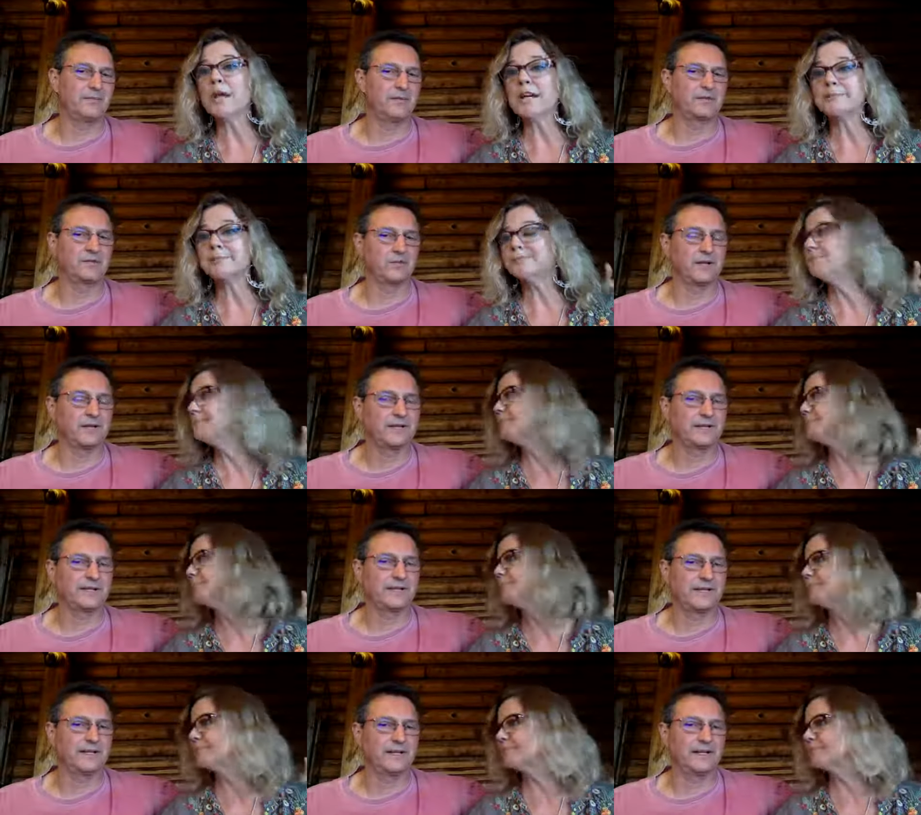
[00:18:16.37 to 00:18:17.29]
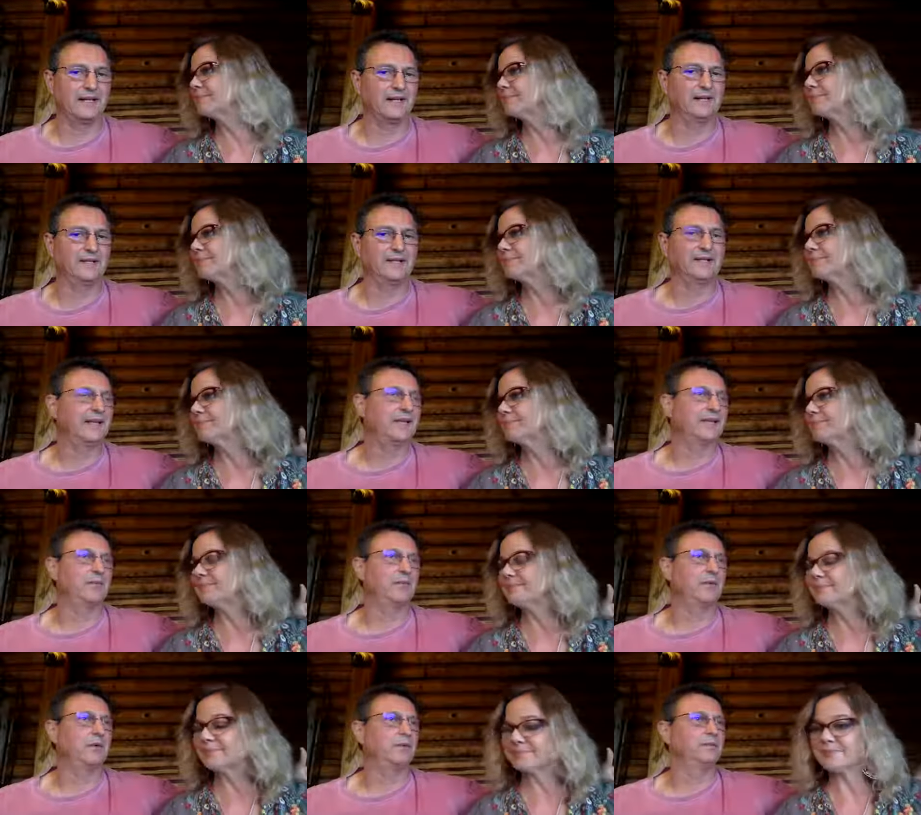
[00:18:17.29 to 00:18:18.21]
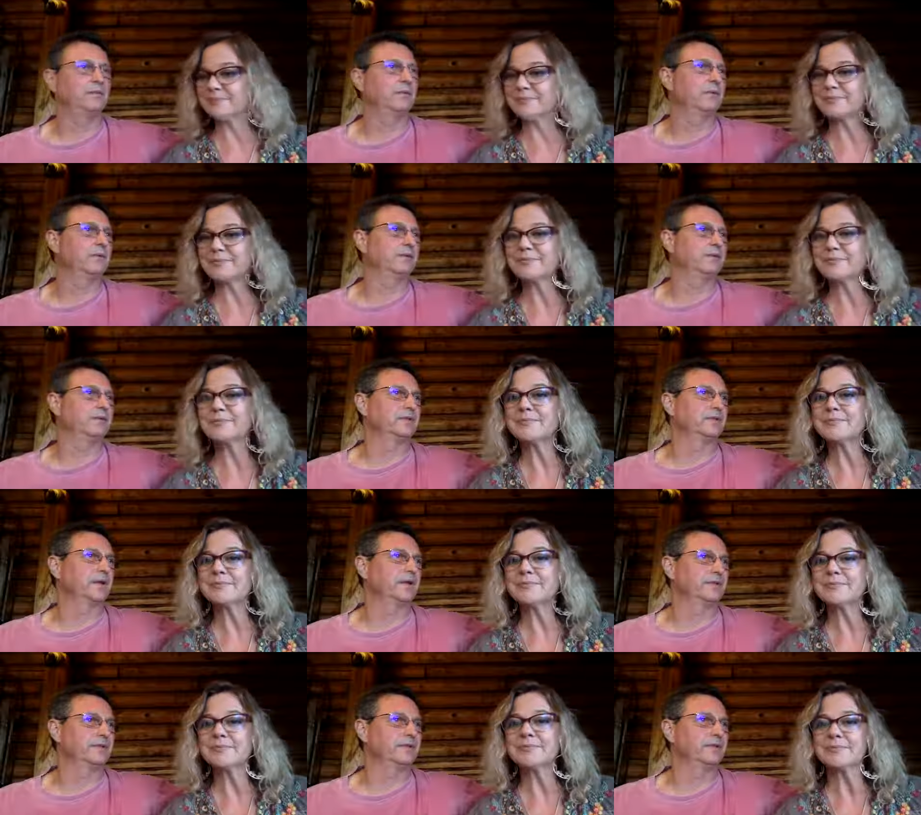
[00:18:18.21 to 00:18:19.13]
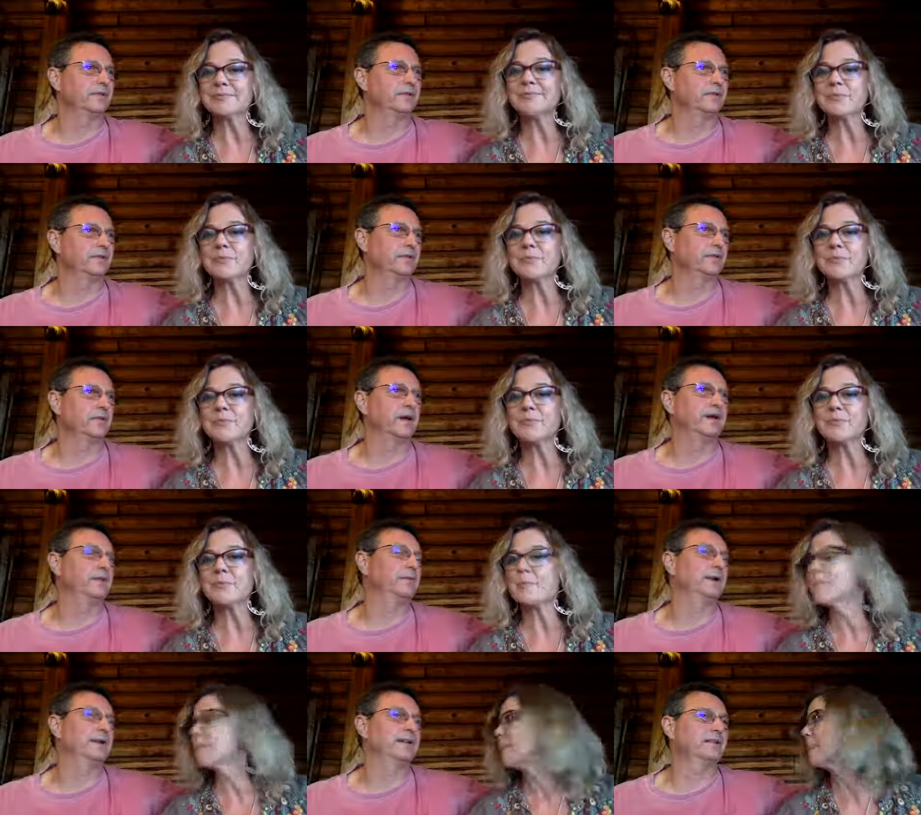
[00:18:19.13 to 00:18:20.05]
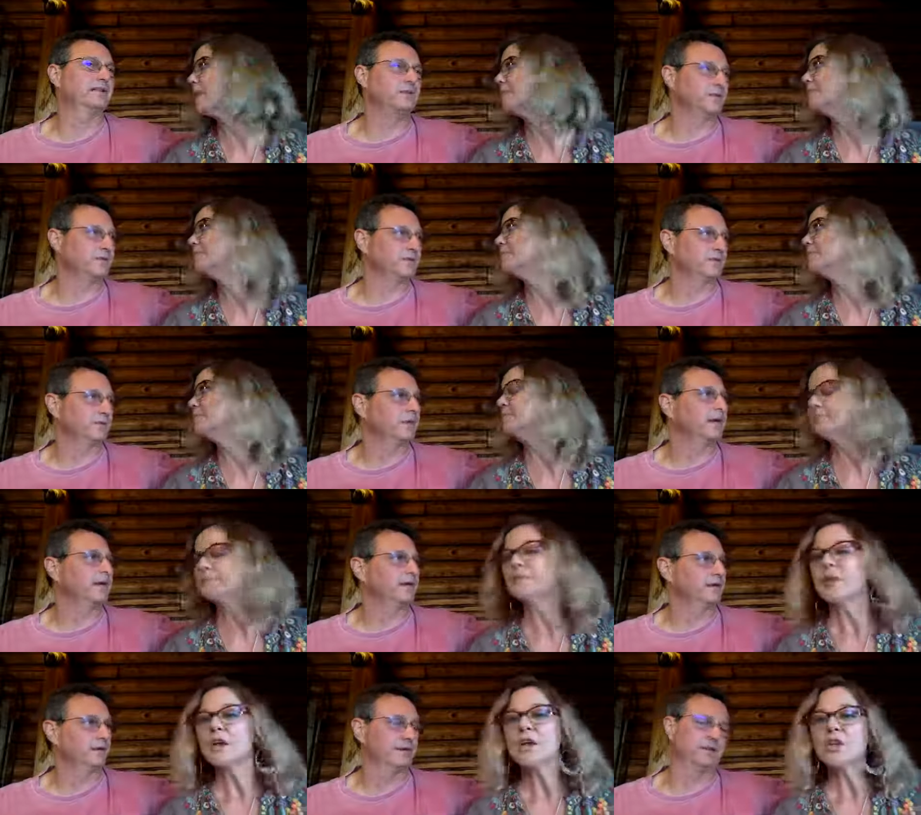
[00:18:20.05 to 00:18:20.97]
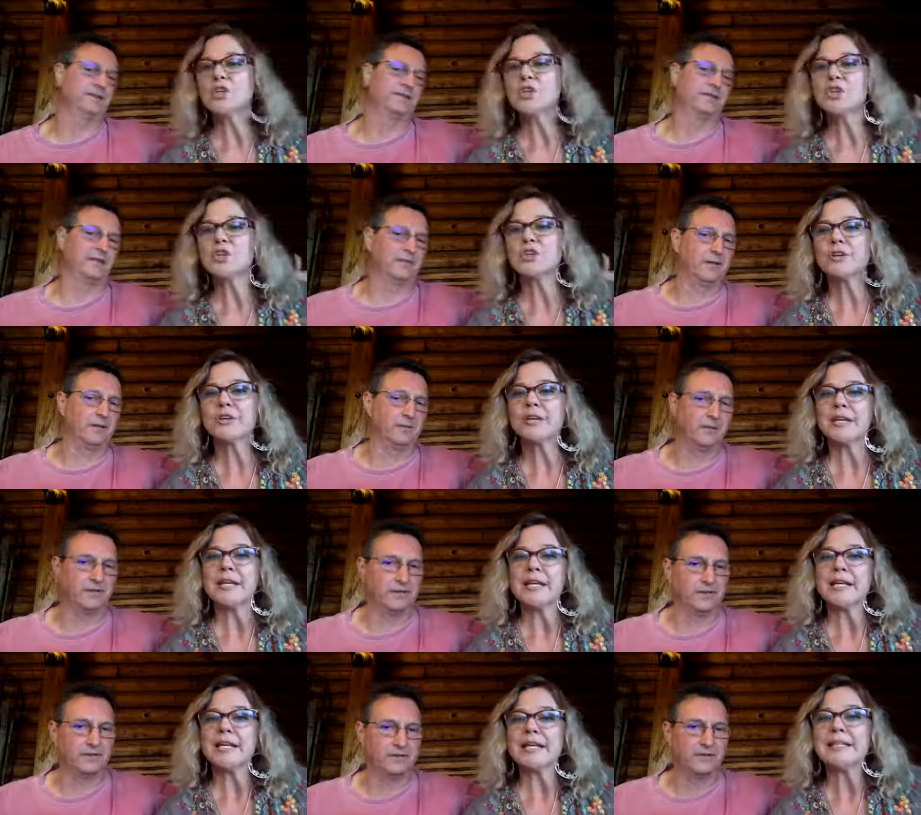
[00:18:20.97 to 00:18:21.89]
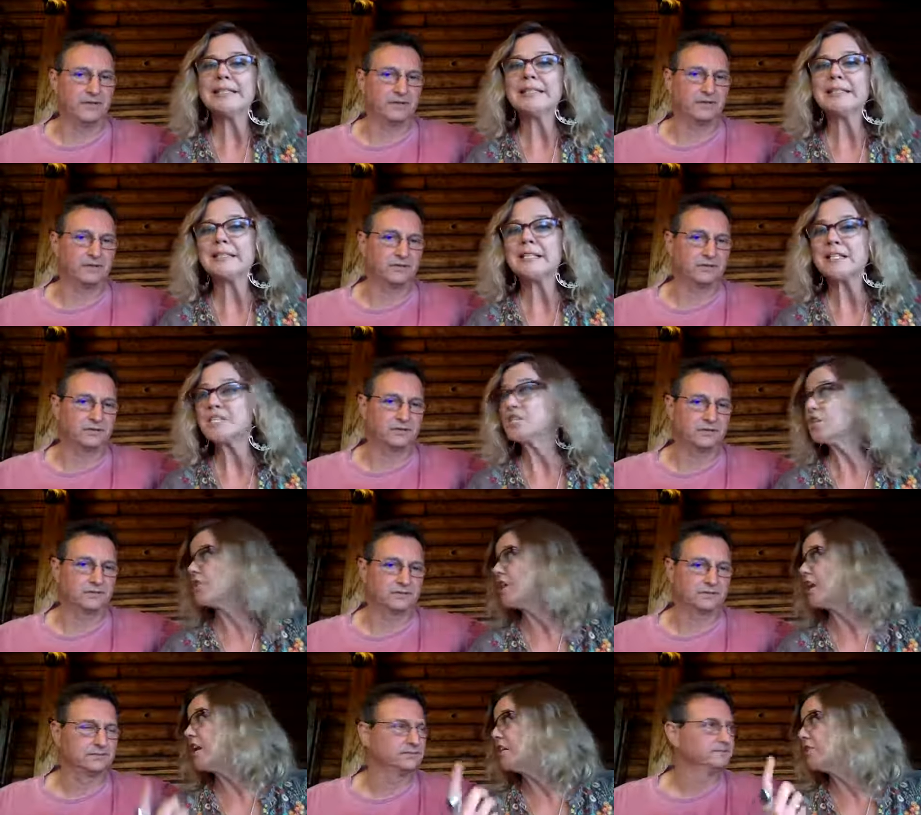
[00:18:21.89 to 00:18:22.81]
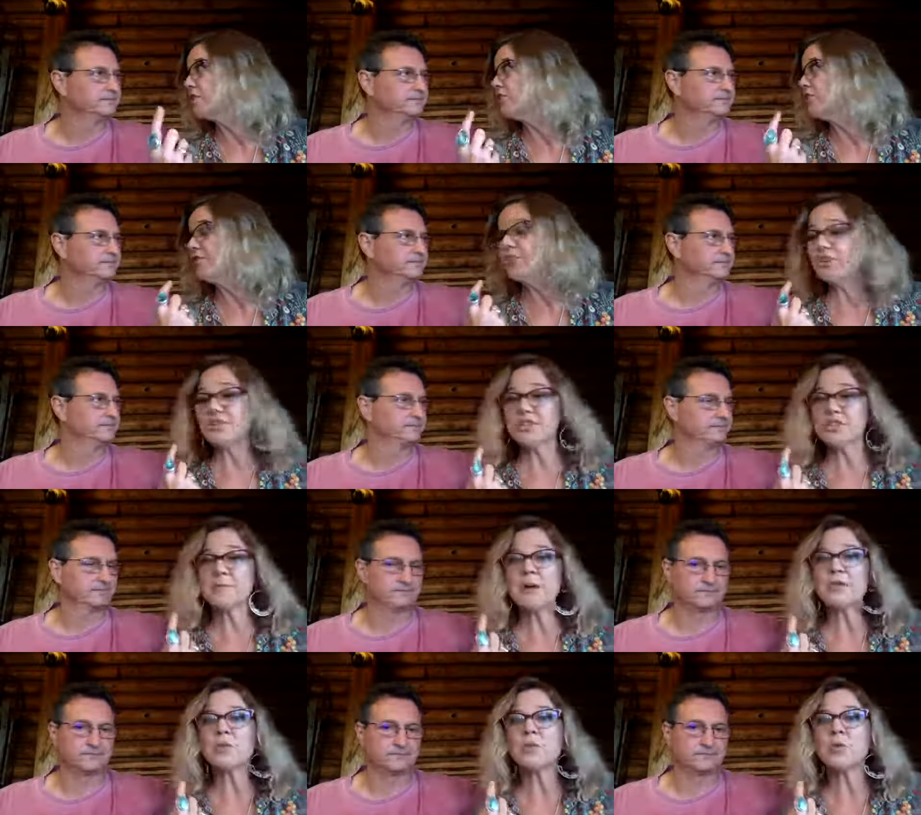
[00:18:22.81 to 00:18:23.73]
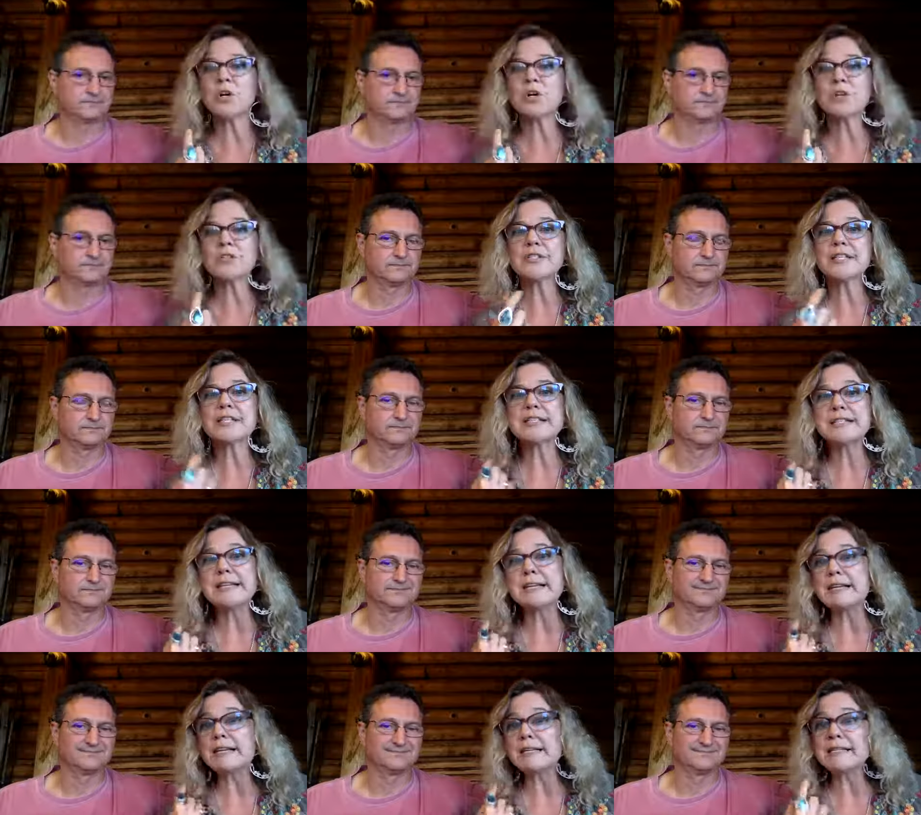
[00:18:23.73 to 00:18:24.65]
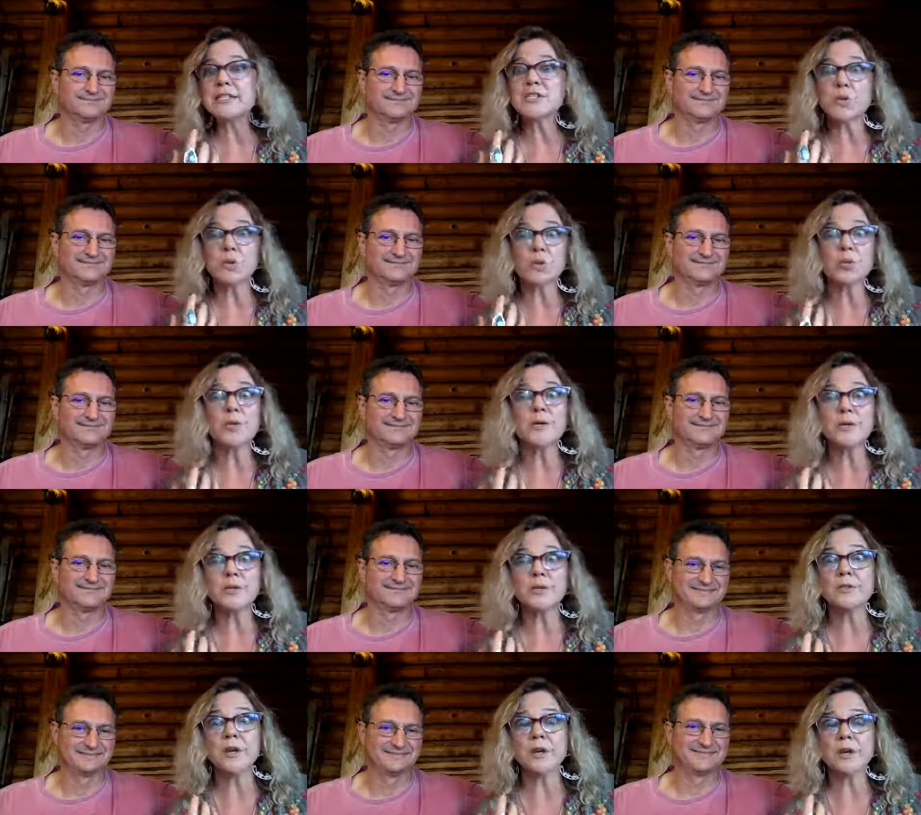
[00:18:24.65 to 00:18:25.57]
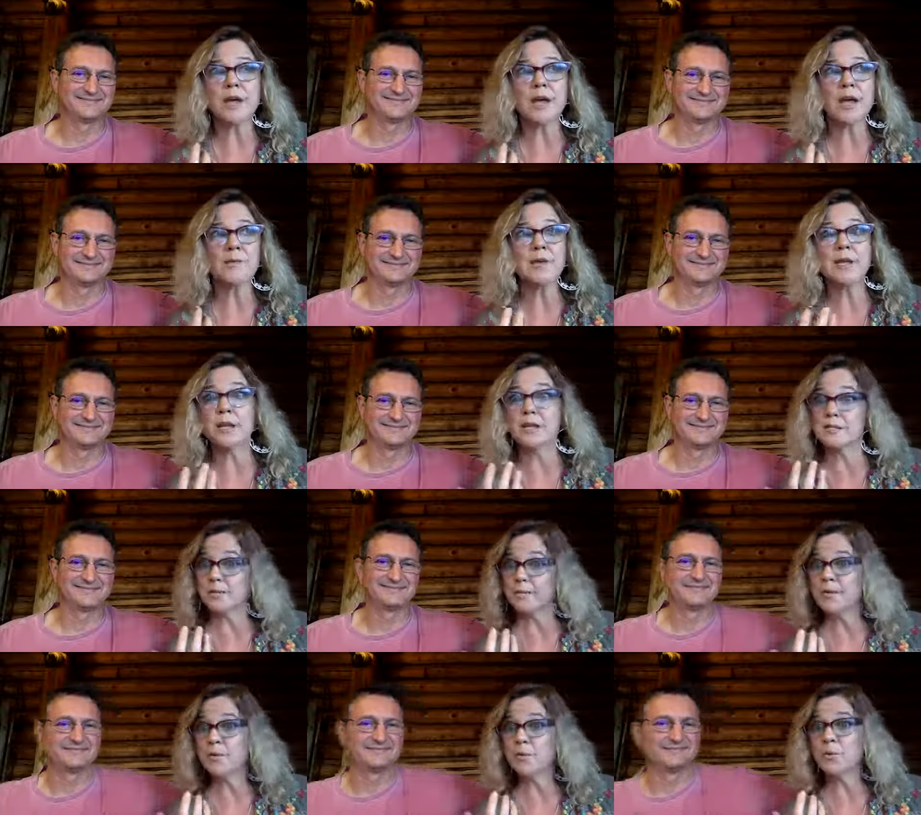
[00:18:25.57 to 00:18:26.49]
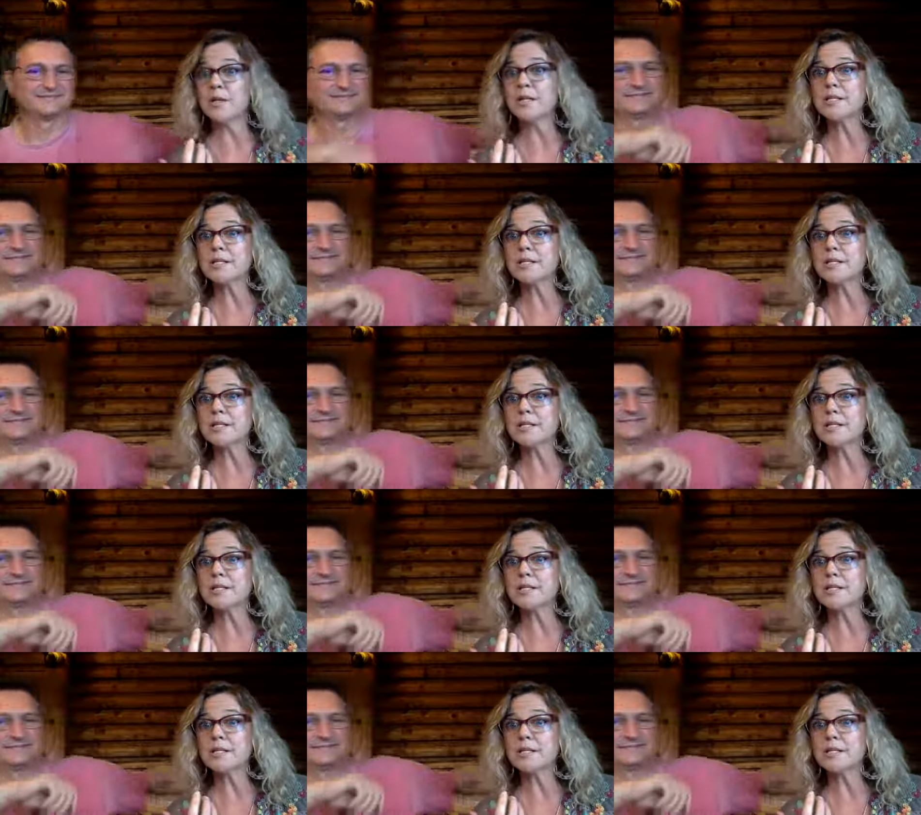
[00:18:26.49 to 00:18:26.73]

Speaker 1: yeah. books where did it stand out and then what we, what were you trying to do with her why, why did you choose to write her instead of write one of the other characters
Speaker 2: so the answer first about the walls is yeah this is a real log cabin it's a big one